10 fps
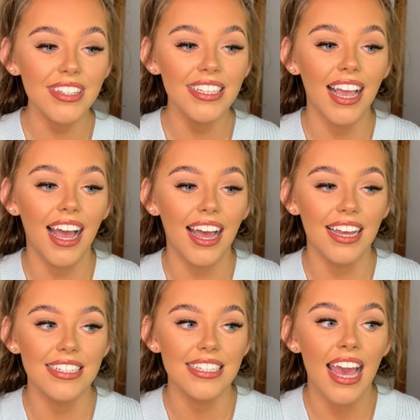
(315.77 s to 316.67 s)

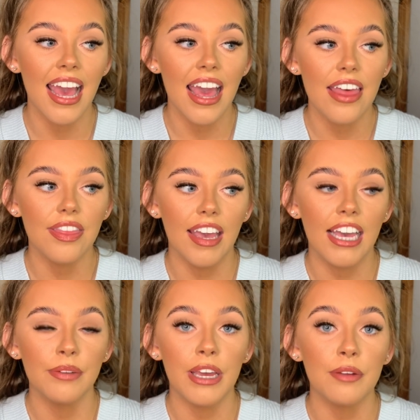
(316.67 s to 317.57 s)
And
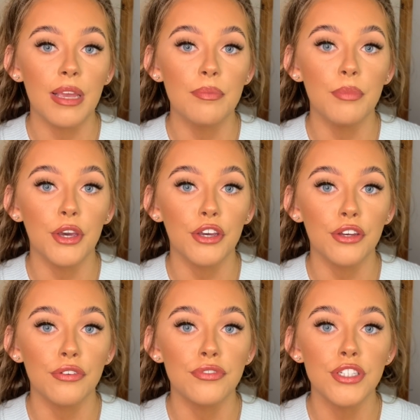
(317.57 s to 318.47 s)
then when we
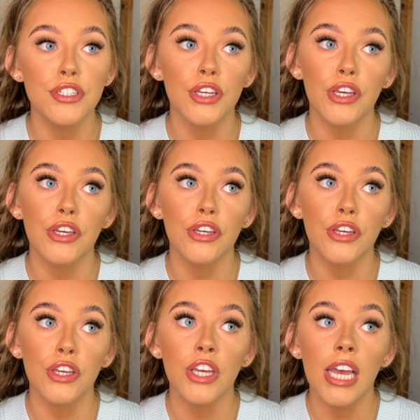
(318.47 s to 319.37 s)
moved
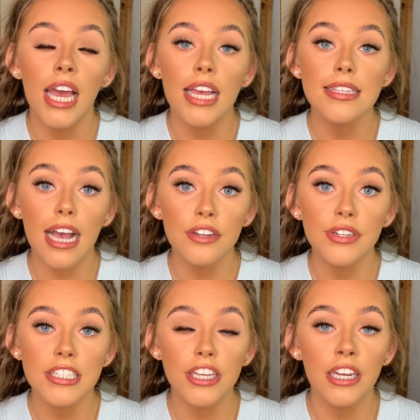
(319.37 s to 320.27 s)
to secondary
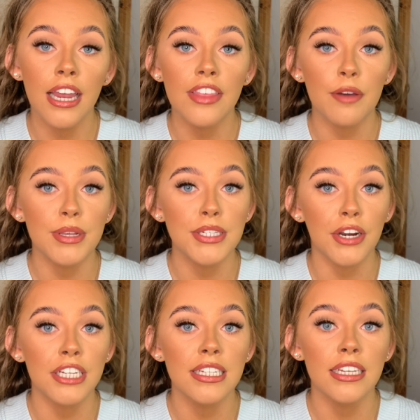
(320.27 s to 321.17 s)
school, then we
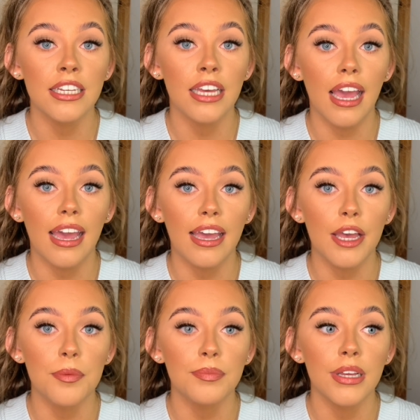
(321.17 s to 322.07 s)
started
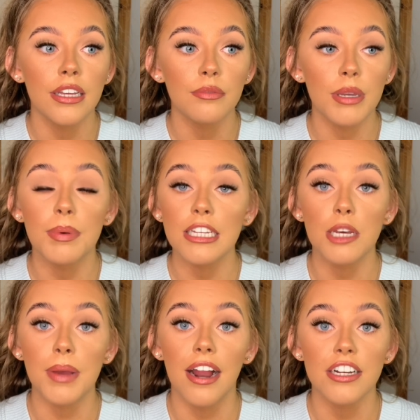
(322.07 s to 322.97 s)
to, we picked
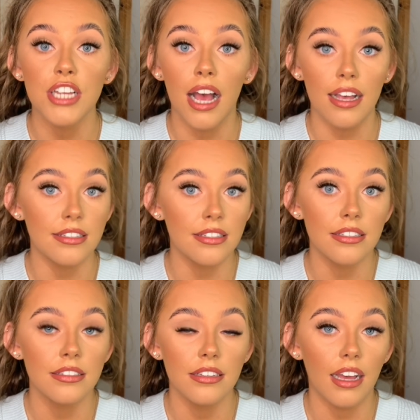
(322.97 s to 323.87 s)
up Irish as
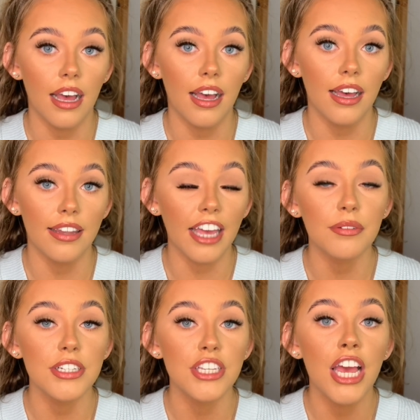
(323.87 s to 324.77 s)
a
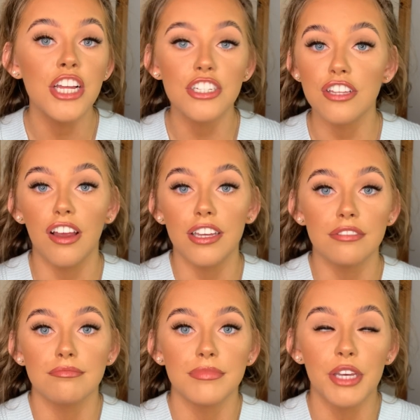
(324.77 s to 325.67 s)
language, just how
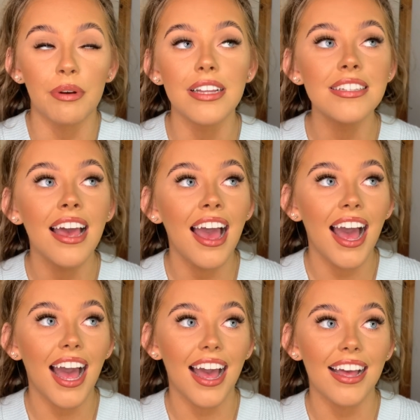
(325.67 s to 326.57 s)
you would,
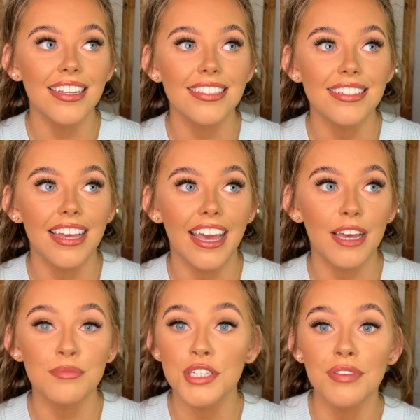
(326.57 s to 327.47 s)
and
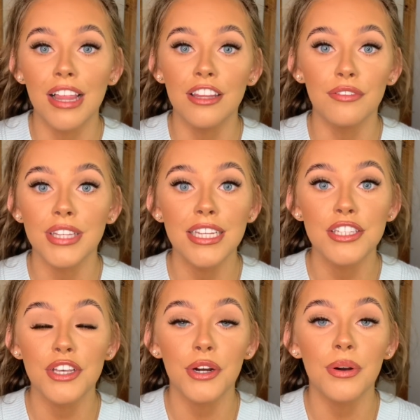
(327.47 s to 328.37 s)
just fell in love with it.
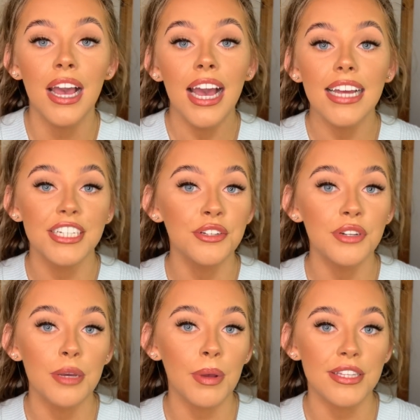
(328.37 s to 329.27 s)
So I didn't go
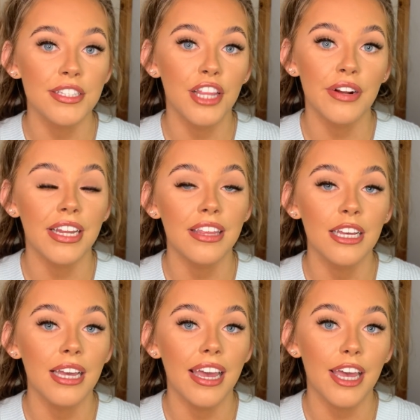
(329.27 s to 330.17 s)
to bun school or
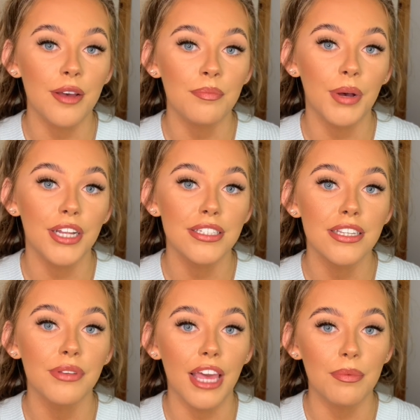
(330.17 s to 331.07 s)
anything, but
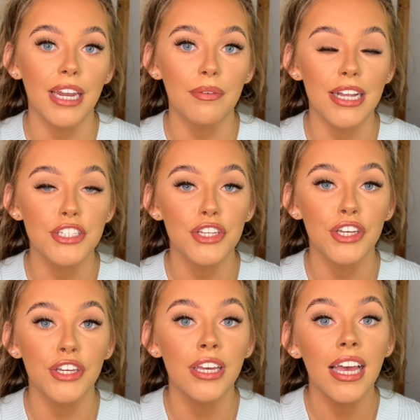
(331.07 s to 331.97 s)
then when I went
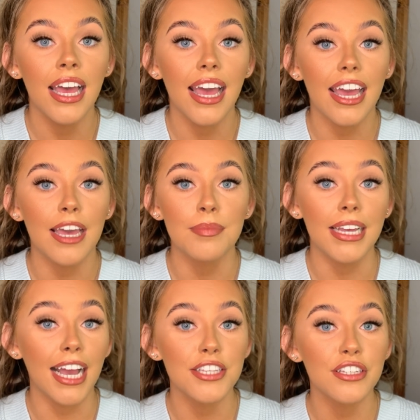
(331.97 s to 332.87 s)
to like
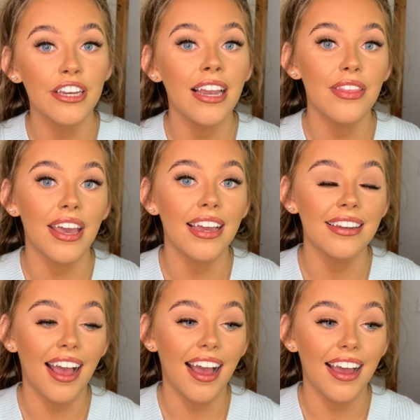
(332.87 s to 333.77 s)
high school, then
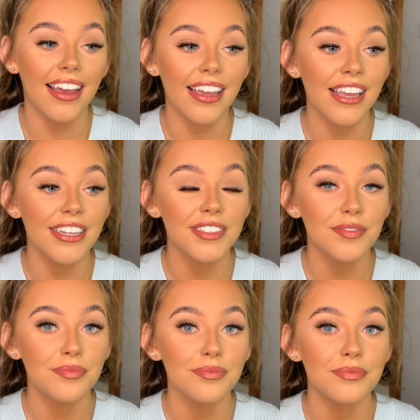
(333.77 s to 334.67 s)
I
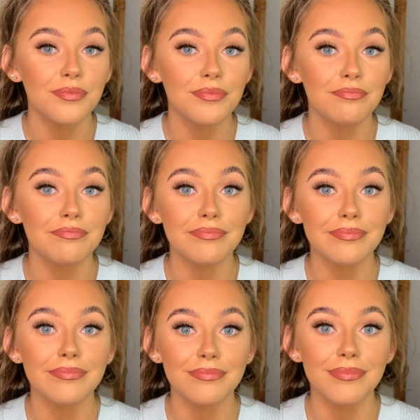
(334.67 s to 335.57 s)

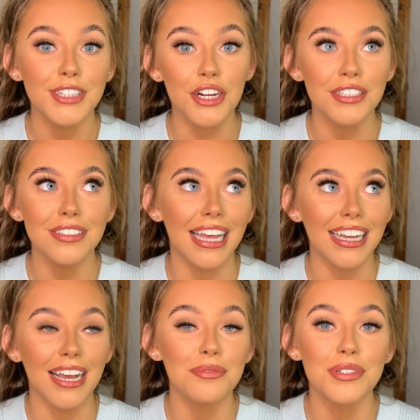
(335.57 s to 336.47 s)
learned, like
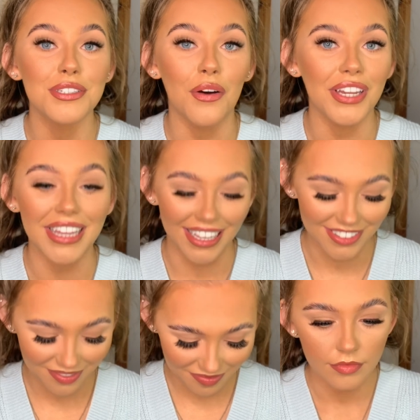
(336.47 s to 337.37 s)
I was taught it then.
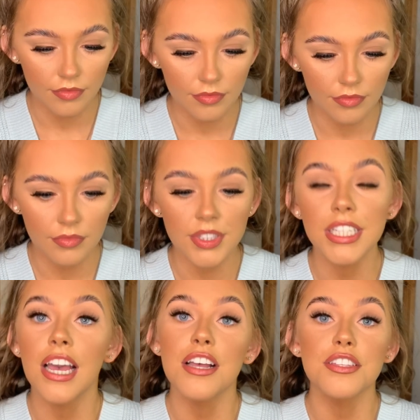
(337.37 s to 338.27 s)

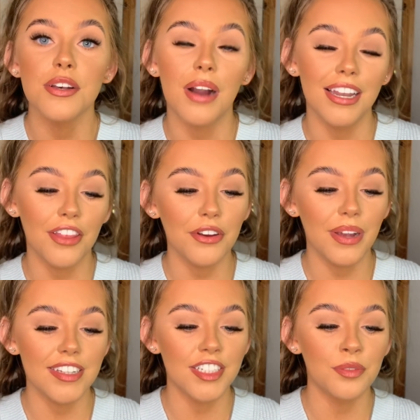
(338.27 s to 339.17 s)
So another
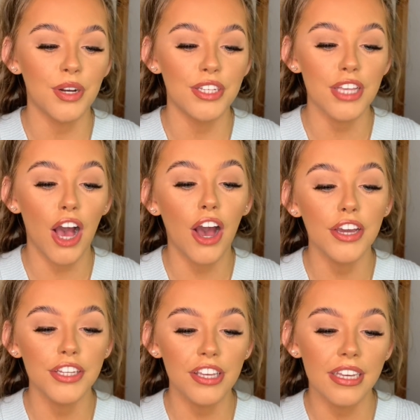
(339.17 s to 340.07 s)
question was, how
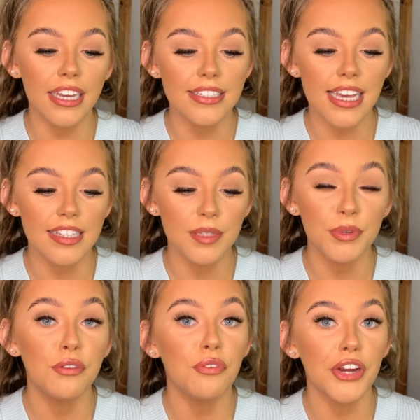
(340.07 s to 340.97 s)
do you get
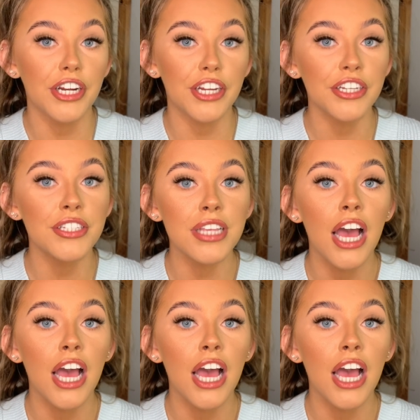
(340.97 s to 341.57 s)
inspo for your looks?